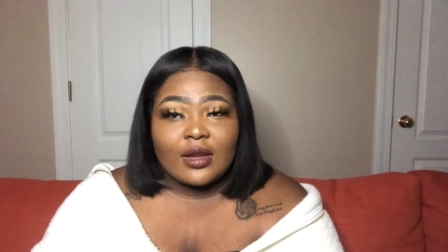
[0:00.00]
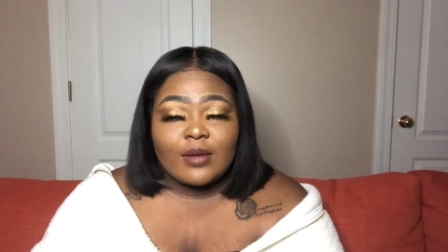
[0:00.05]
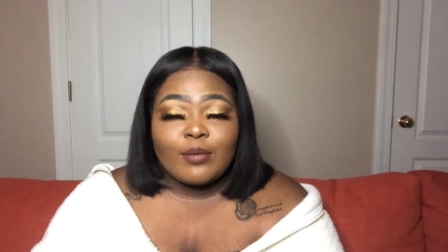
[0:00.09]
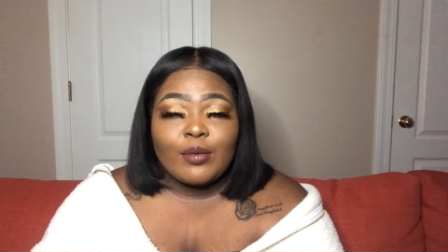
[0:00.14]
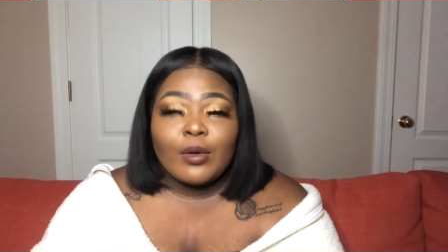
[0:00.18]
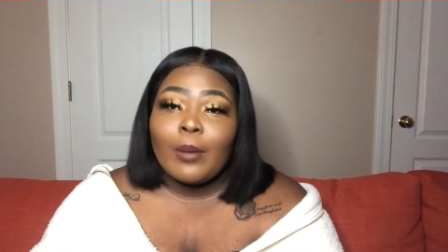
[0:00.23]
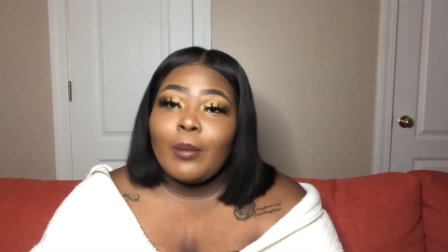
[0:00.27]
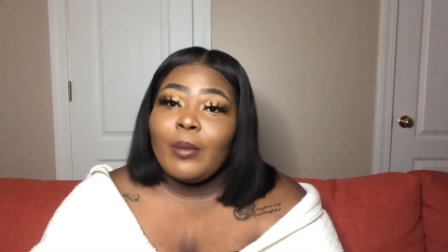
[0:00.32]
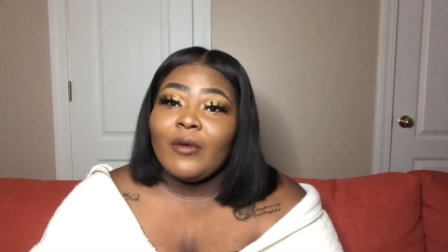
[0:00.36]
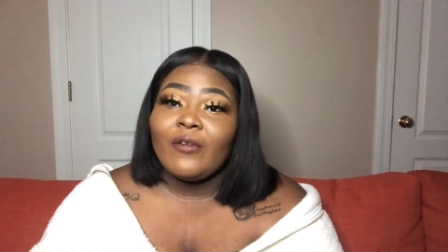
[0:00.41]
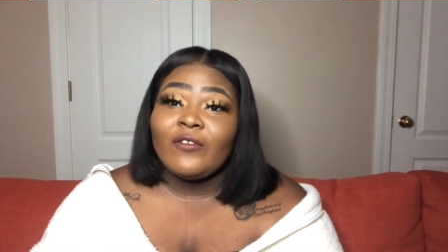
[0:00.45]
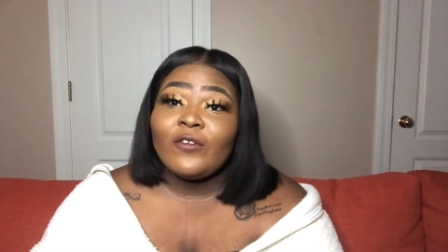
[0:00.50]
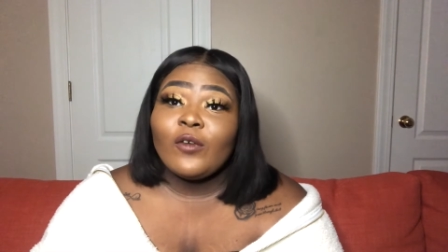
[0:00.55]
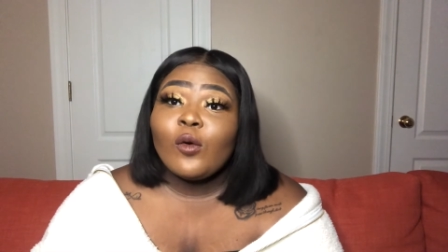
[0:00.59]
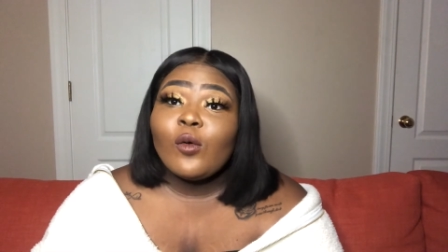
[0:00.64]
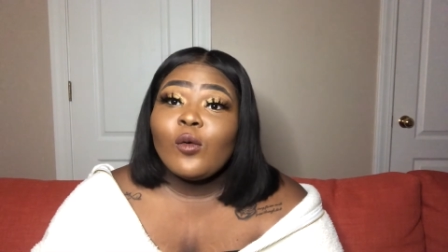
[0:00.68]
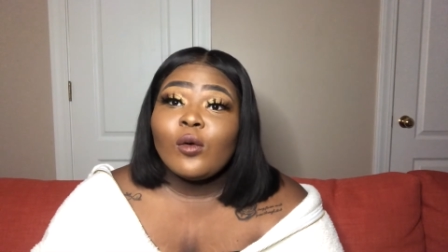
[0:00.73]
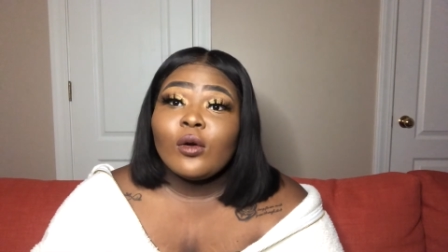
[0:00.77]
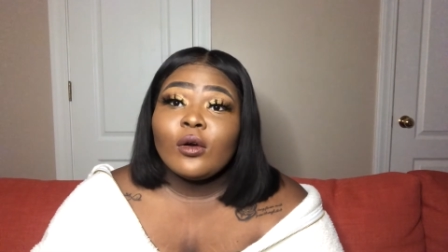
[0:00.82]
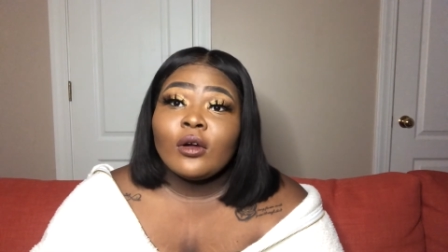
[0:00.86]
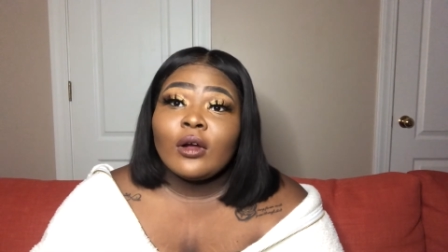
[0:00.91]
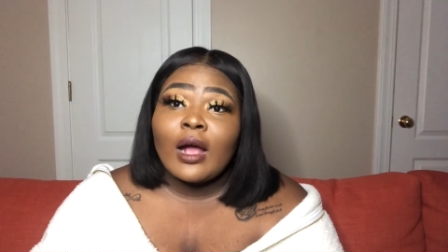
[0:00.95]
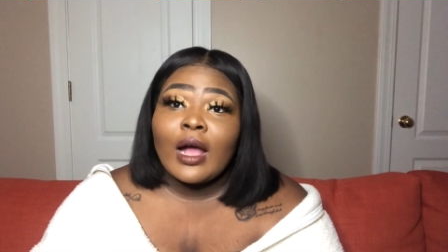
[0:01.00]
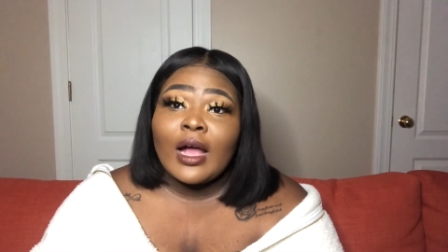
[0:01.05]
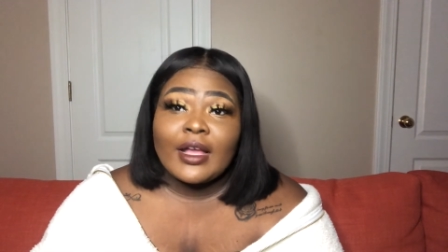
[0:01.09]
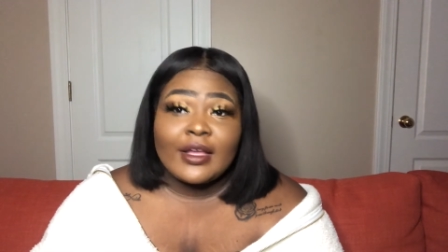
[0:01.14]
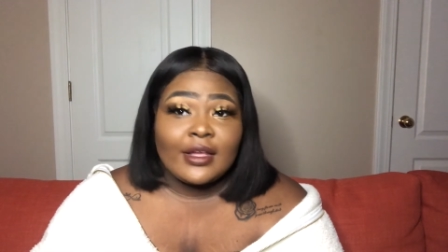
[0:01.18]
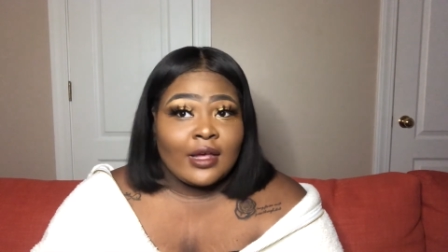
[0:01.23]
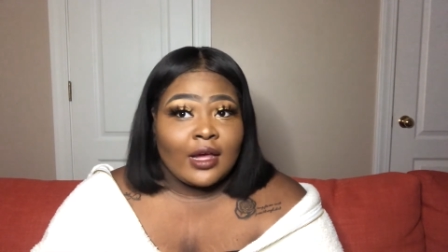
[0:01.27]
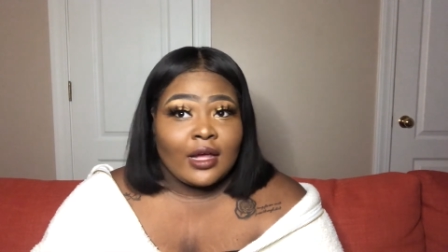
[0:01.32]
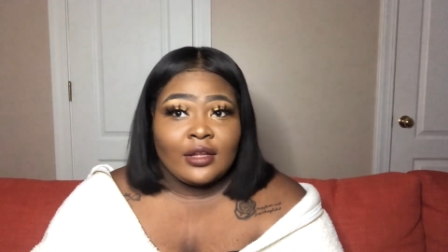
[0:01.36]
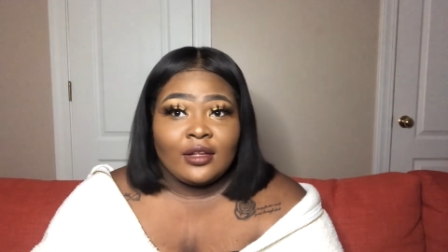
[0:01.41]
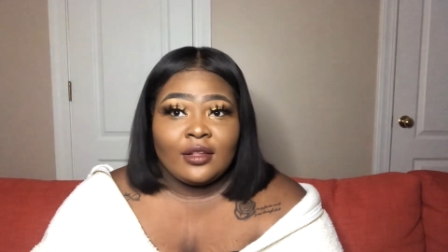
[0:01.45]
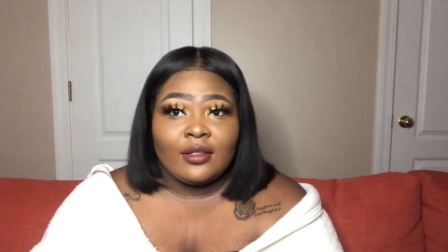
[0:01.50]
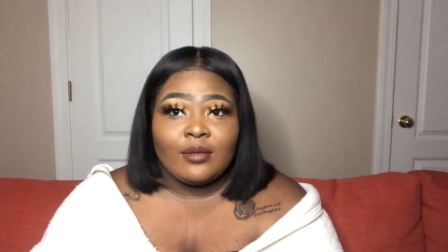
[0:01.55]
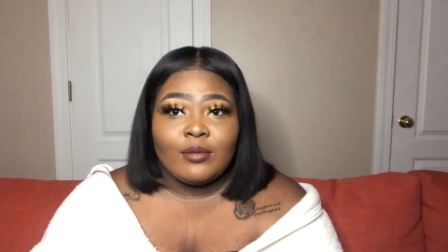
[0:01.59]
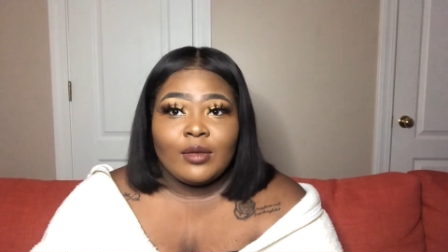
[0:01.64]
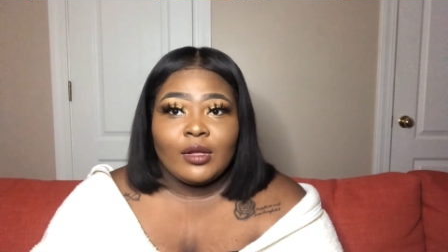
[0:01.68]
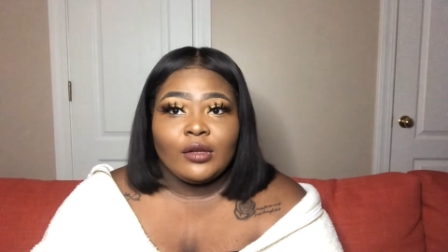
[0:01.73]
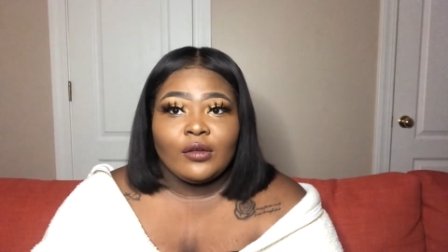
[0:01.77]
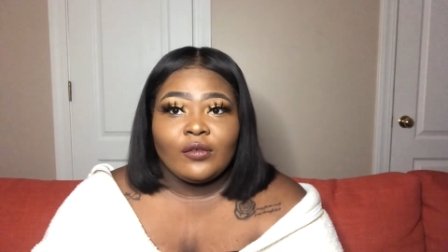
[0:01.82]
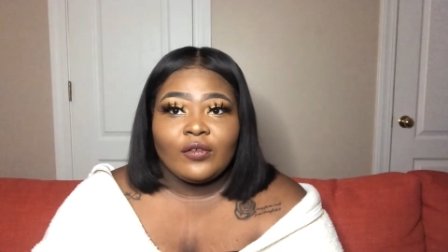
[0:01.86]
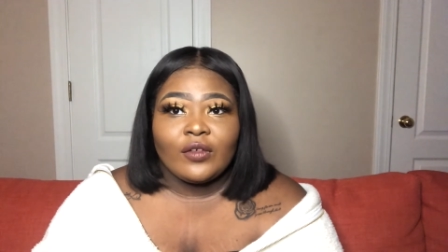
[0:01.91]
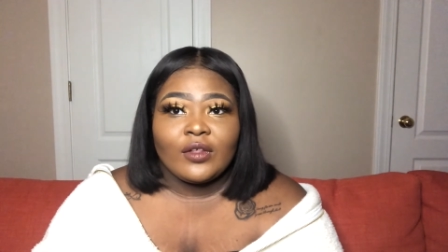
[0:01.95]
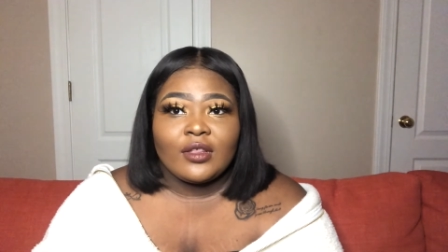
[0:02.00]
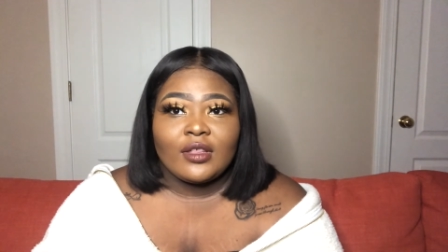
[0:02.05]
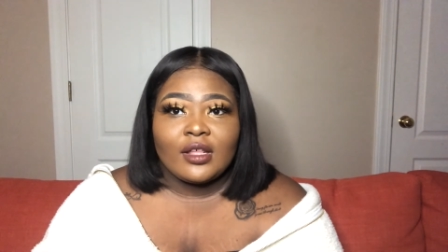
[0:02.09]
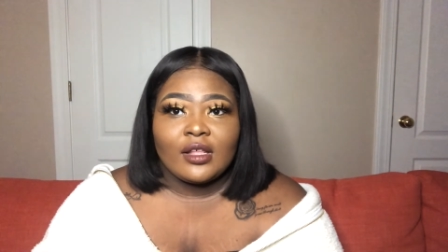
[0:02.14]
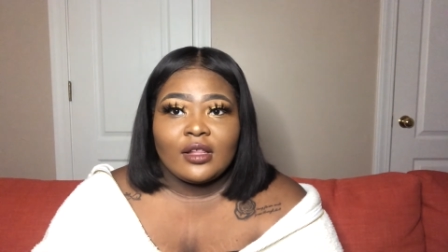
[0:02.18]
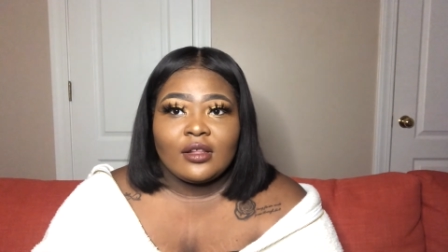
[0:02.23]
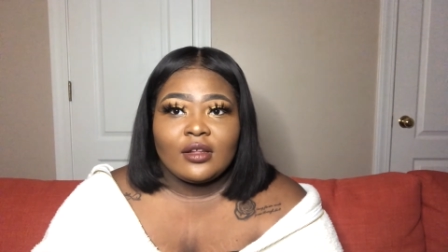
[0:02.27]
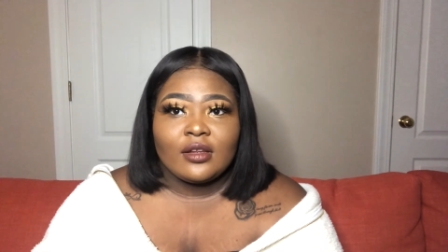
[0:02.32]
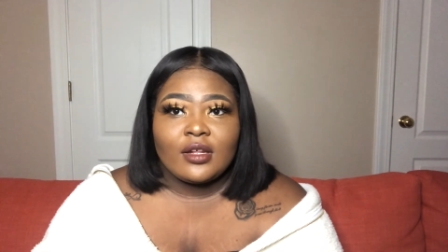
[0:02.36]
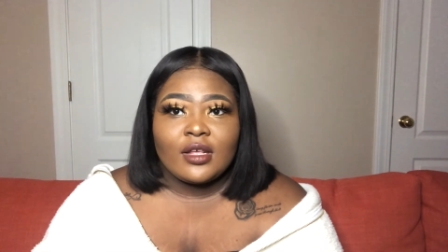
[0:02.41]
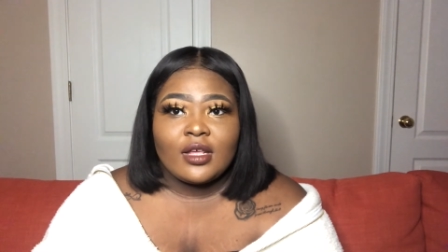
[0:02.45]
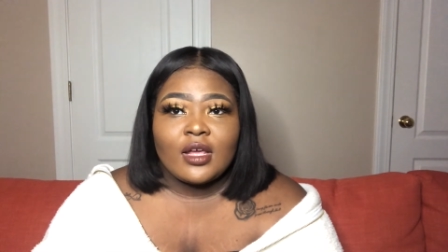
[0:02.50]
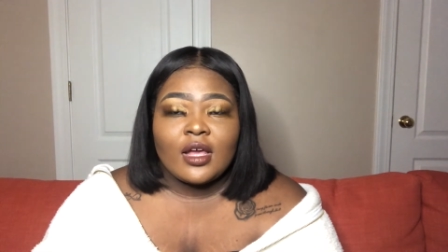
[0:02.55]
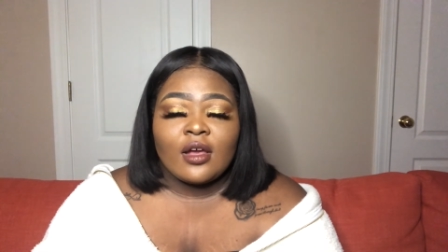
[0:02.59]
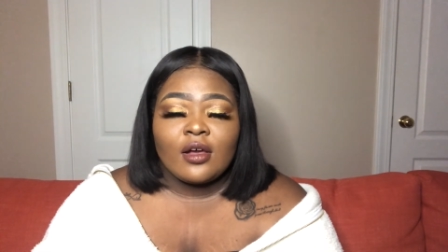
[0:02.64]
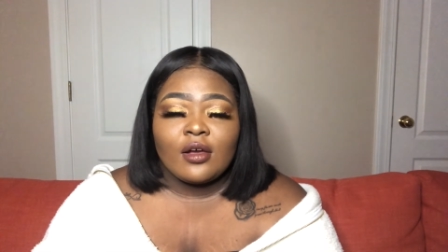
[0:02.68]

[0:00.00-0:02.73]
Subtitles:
But before I got to the mental facility,